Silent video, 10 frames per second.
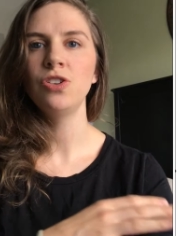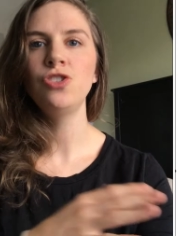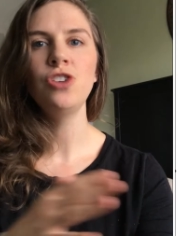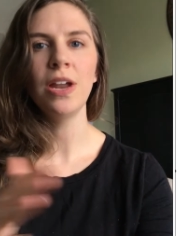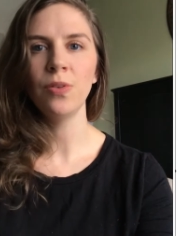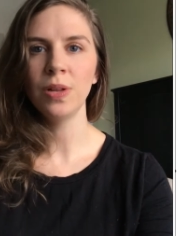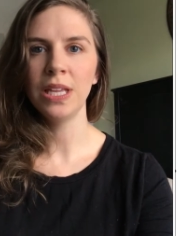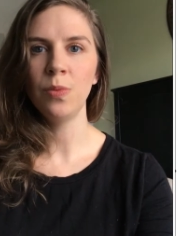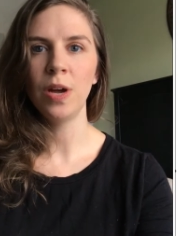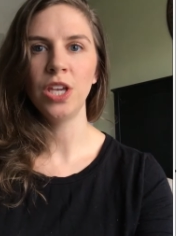
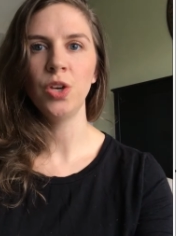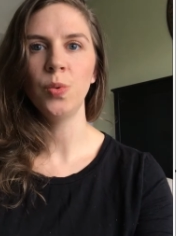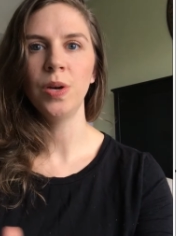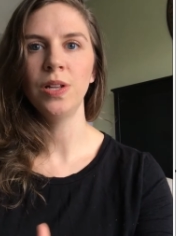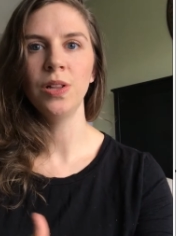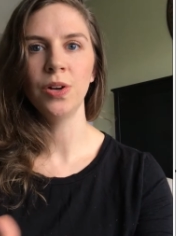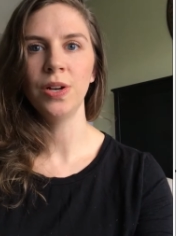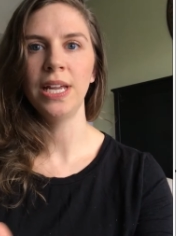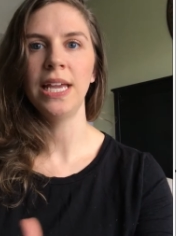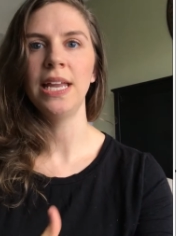generally what you would
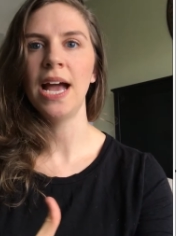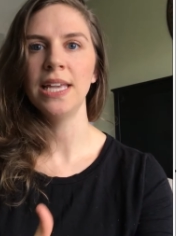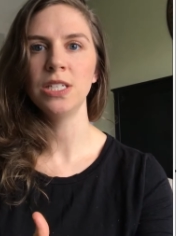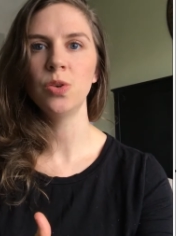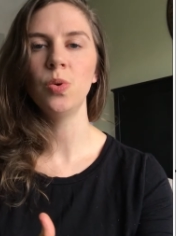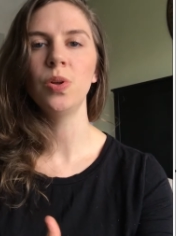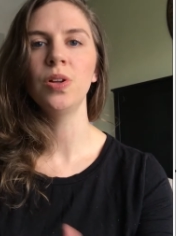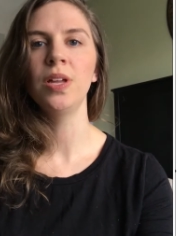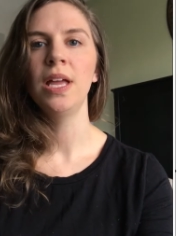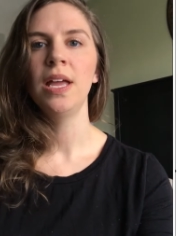learn in high
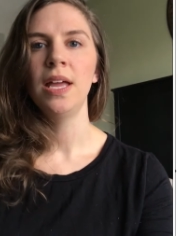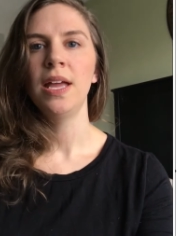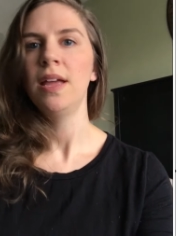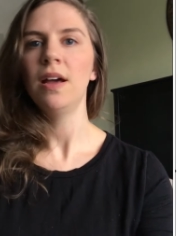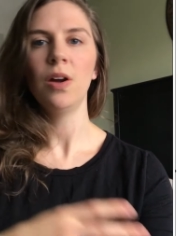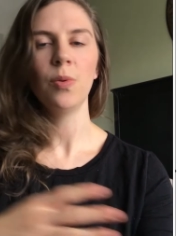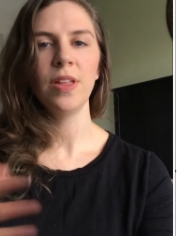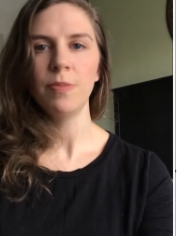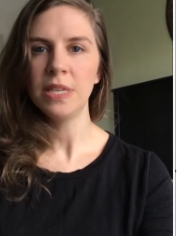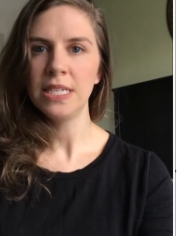school,
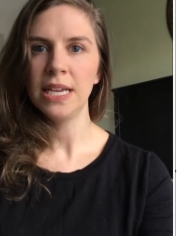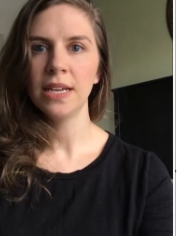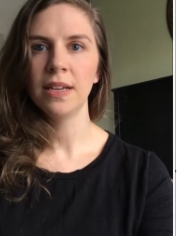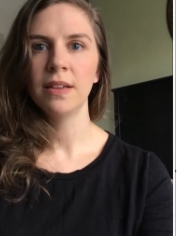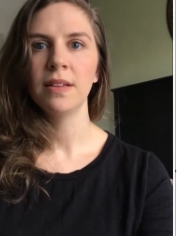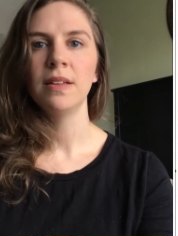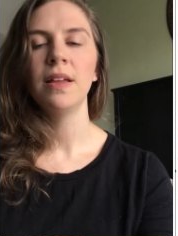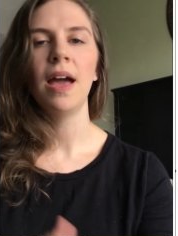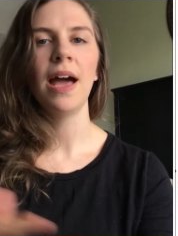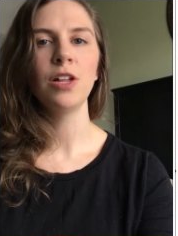arithmetic,
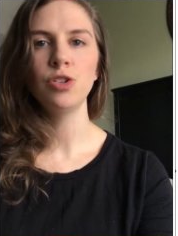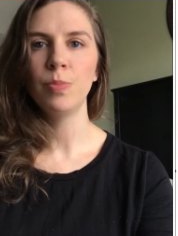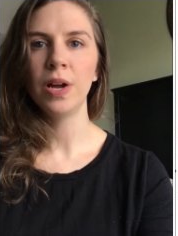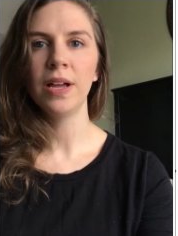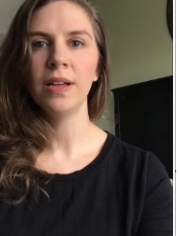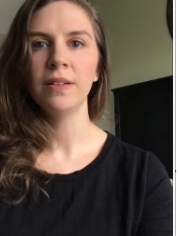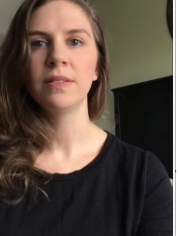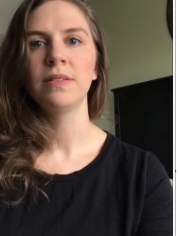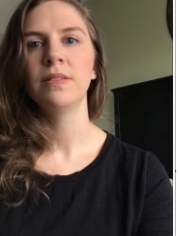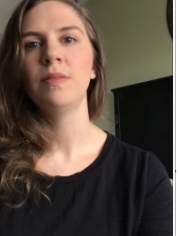algebra,
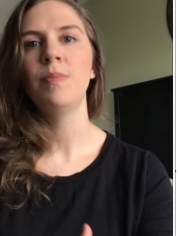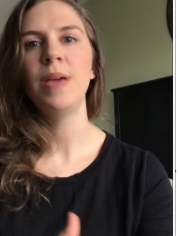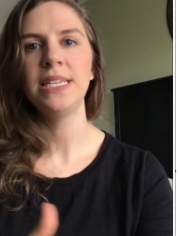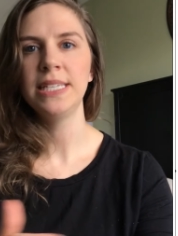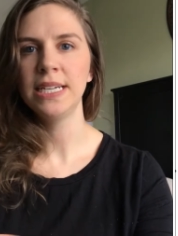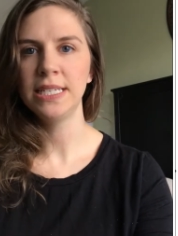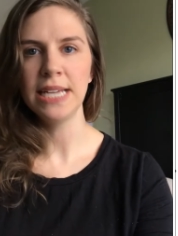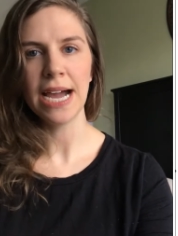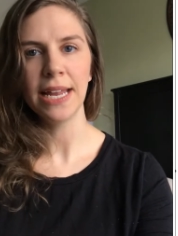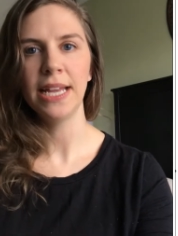basic
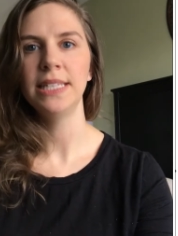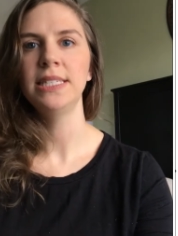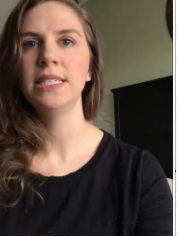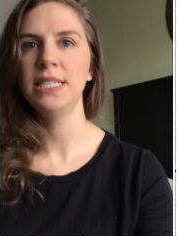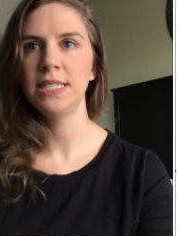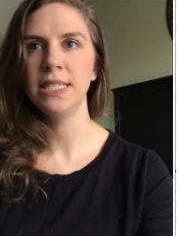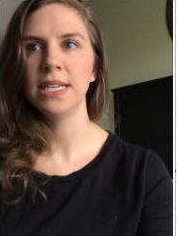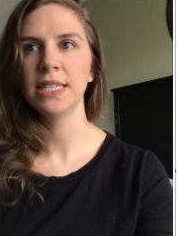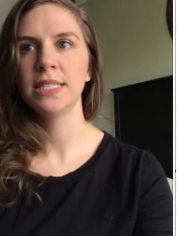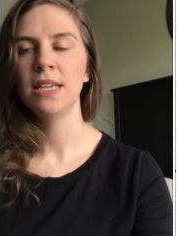data and
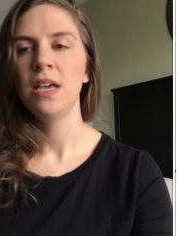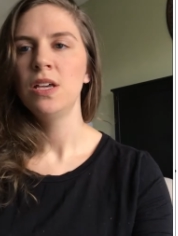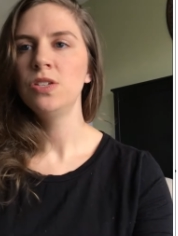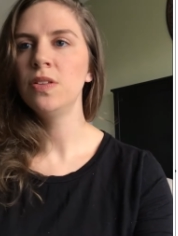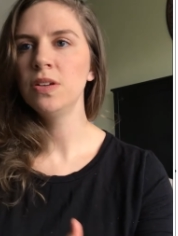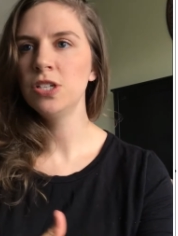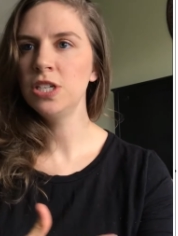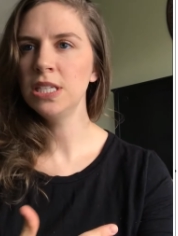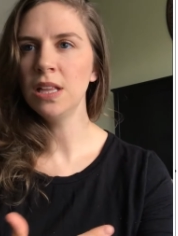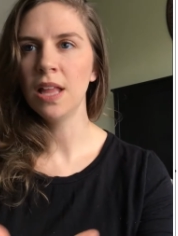statistics. So there's
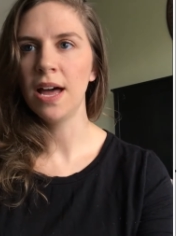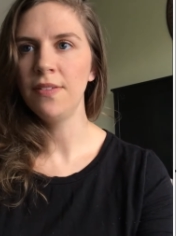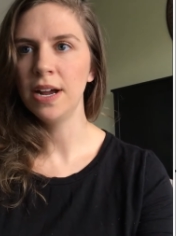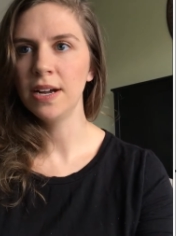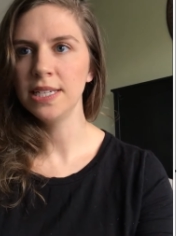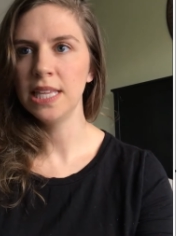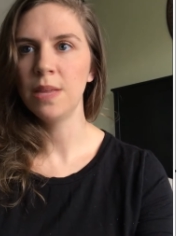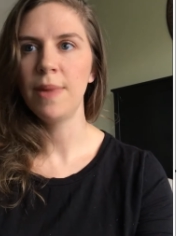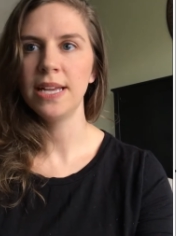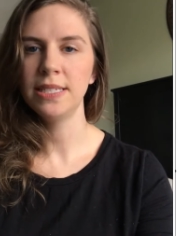just a lot of areas that the
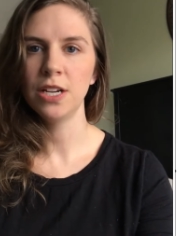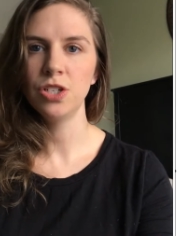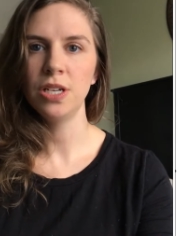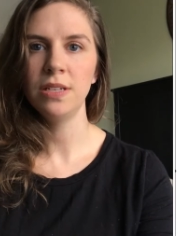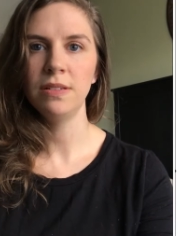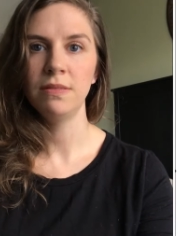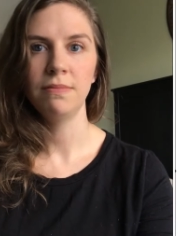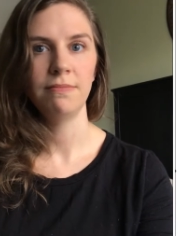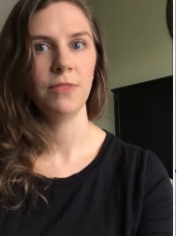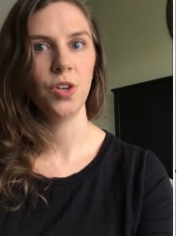math section
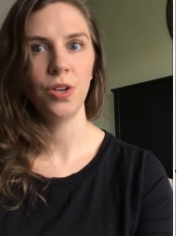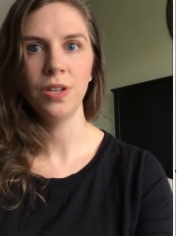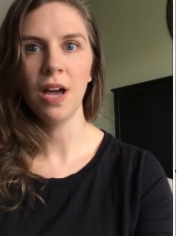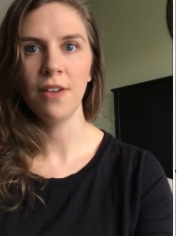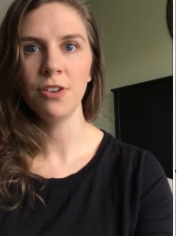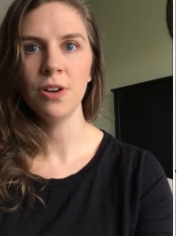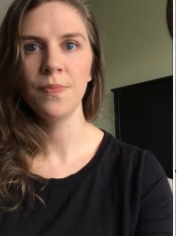could cover,